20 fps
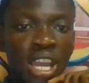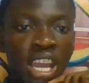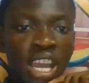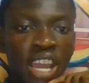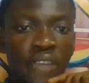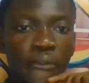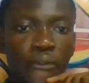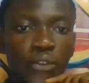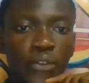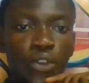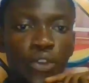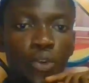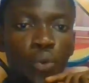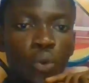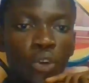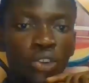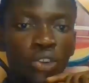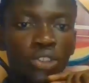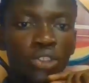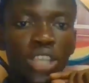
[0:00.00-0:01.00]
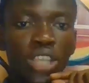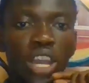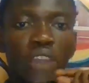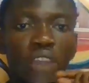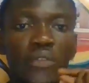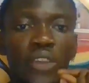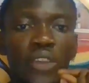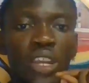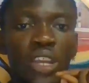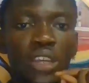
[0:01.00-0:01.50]
if you want
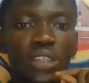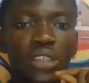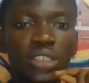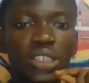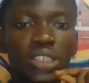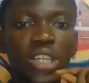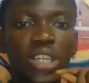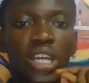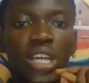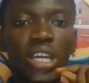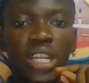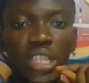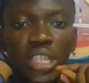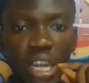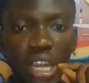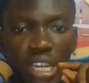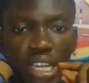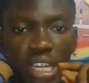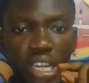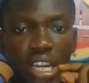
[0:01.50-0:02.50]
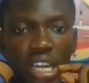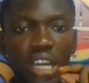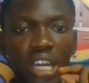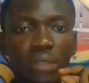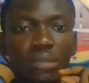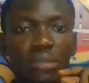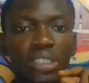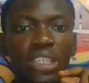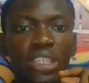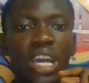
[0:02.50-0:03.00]
evidence that the
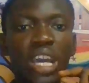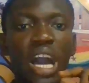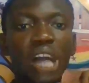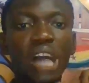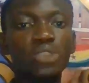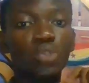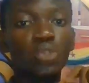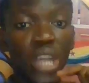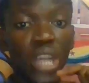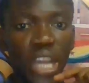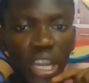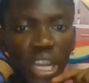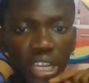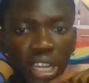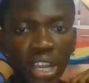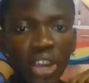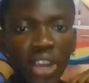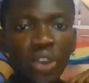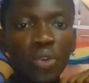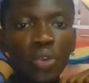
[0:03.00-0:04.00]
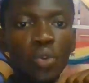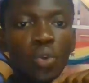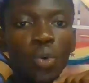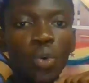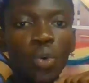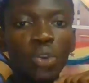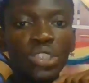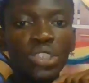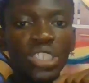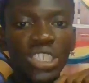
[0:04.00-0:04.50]
galamsey has occurred,
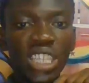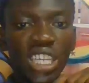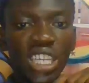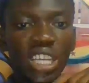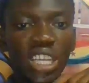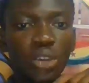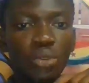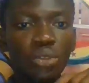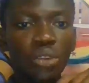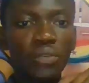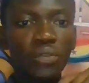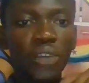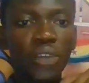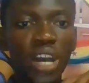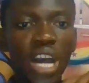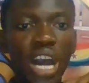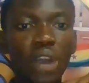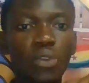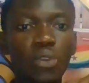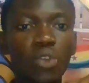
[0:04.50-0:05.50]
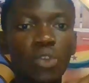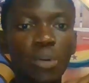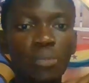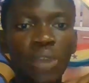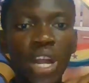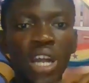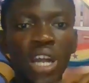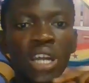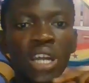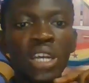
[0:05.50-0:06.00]
go check river
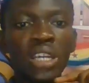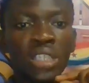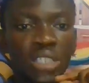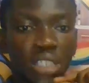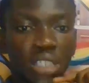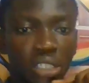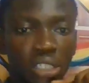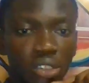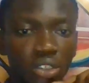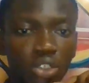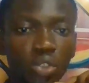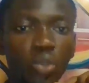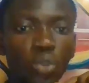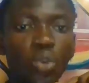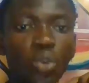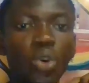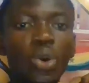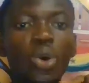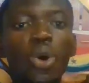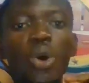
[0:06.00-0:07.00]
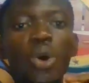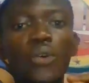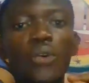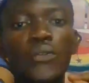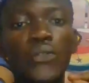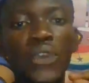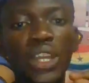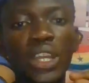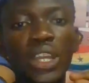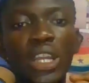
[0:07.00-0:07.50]
Ankobra, then so
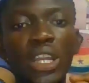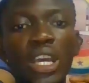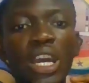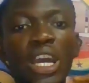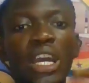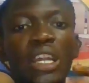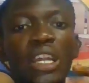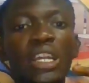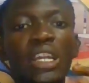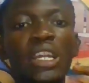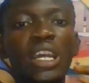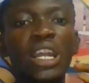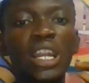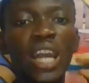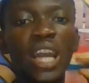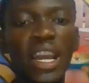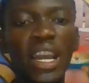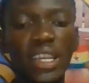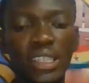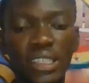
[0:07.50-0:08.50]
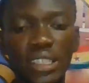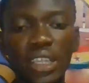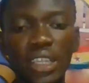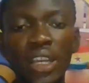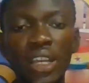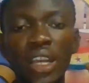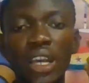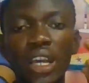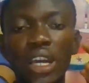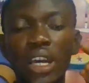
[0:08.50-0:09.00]
offend and the like.
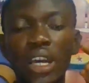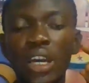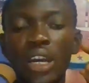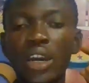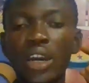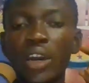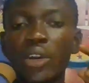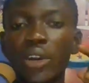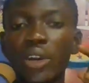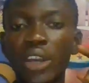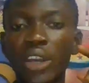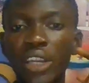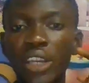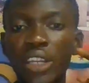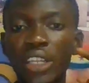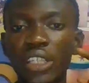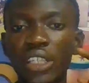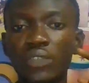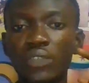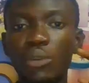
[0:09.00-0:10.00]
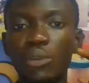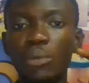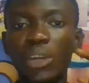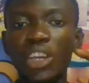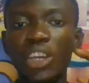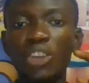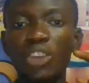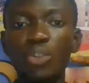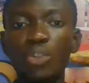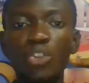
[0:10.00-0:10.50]
Uh, okay, this is from
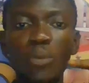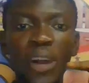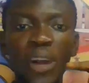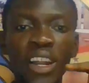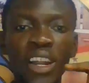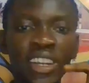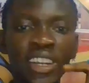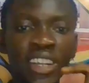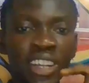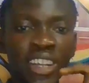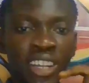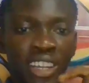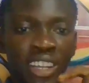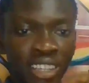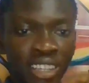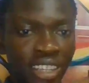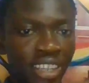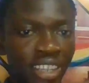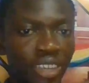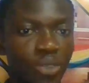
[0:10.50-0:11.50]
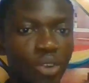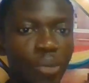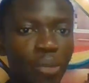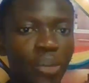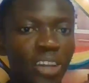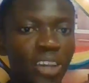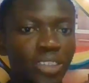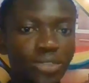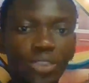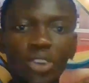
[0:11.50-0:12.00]
K. Book, but then the, the
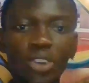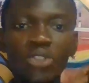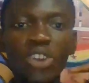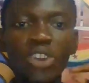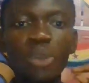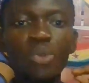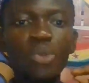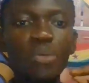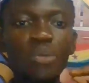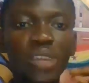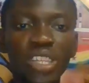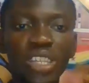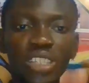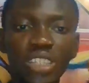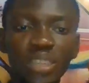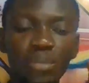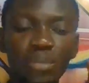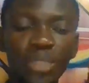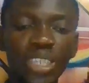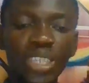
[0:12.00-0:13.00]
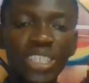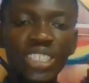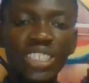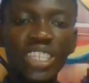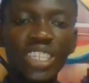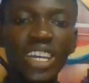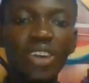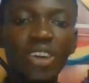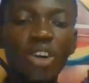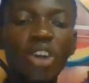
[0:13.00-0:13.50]
comment, honorable
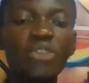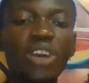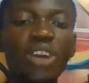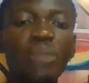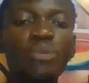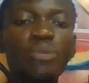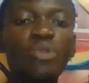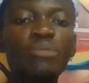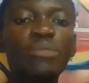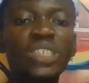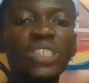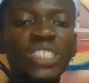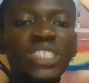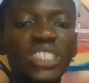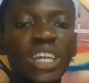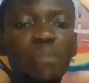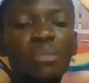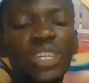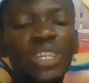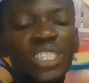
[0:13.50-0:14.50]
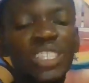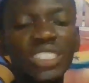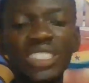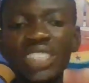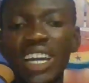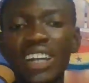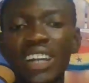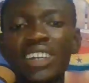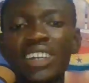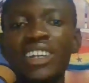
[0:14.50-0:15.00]
minister, honorable Mr.
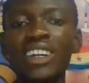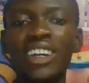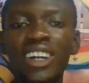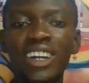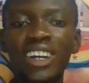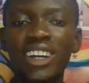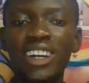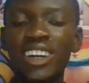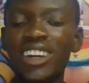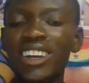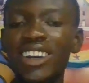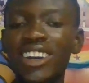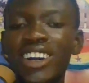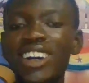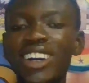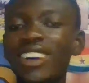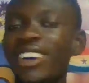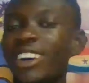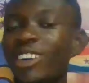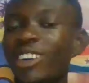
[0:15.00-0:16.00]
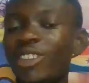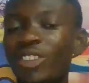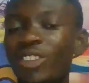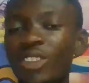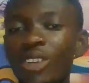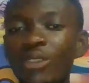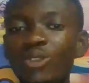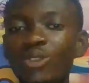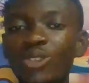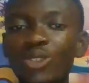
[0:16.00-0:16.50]
Minister, uh, I would
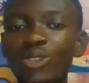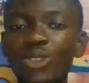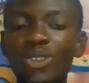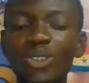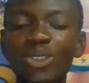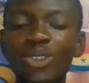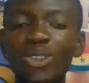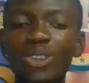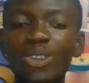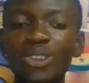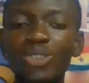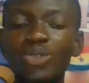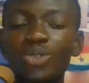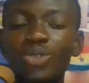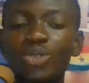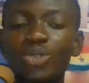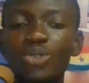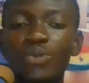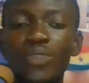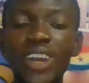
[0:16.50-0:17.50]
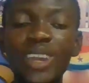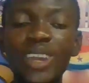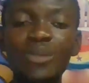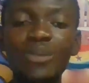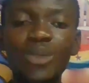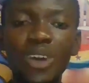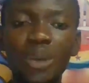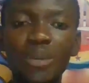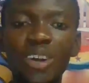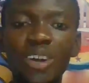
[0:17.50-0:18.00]
love to, to to find
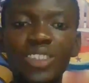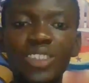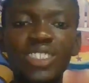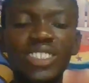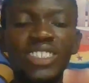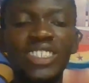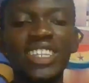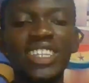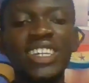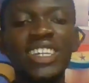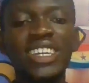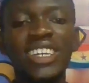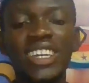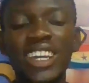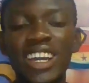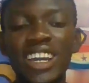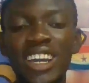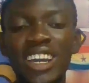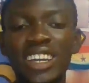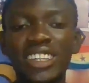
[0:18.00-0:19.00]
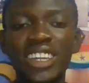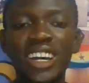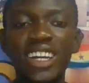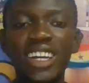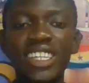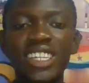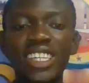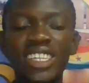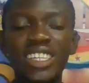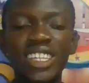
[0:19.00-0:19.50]
more about it. Uh,
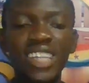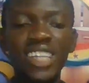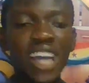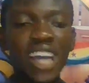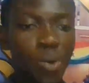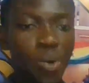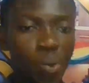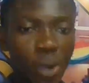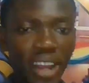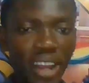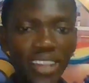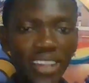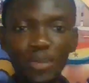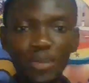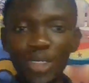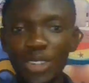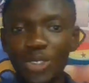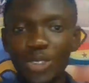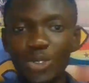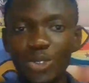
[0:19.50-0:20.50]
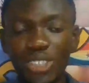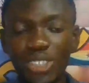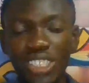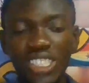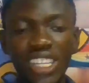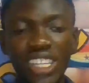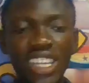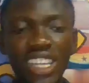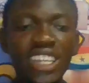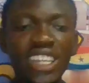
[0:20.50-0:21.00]
that, that, that, that word is being
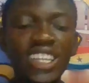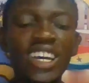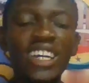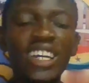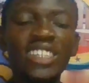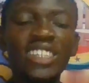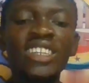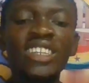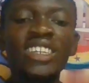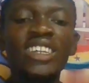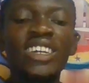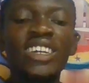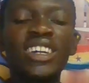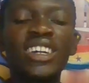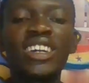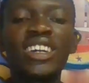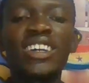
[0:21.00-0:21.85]
used here. That uh,